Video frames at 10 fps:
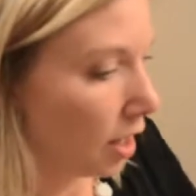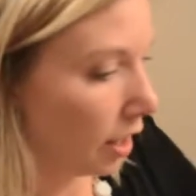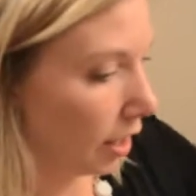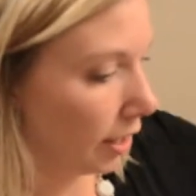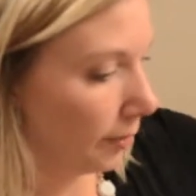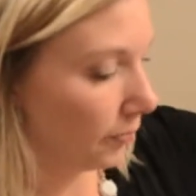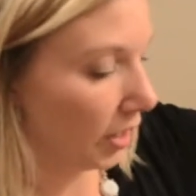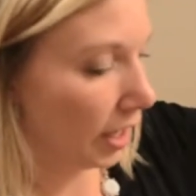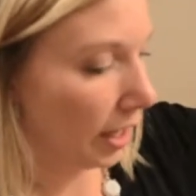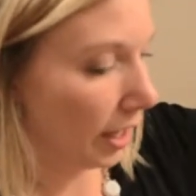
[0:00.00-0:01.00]
I
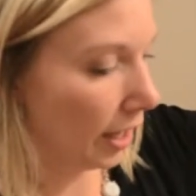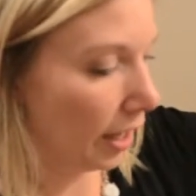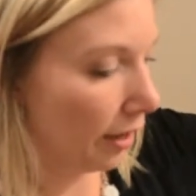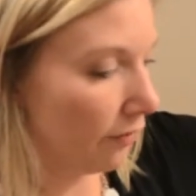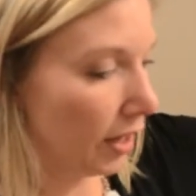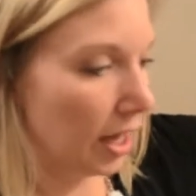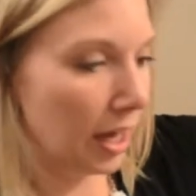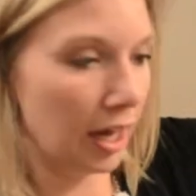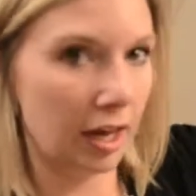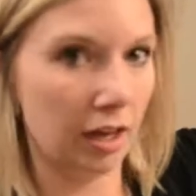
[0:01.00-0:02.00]
have
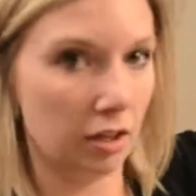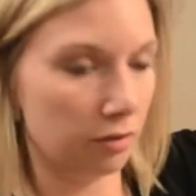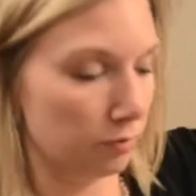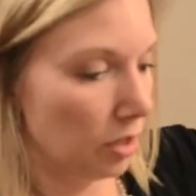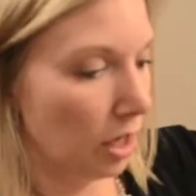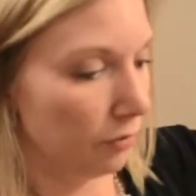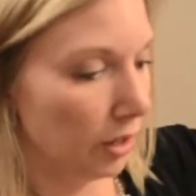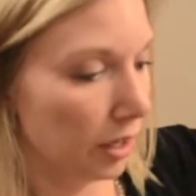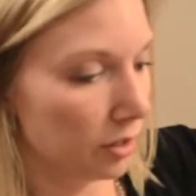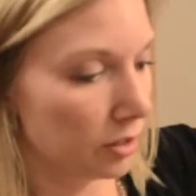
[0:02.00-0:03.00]
a nail file.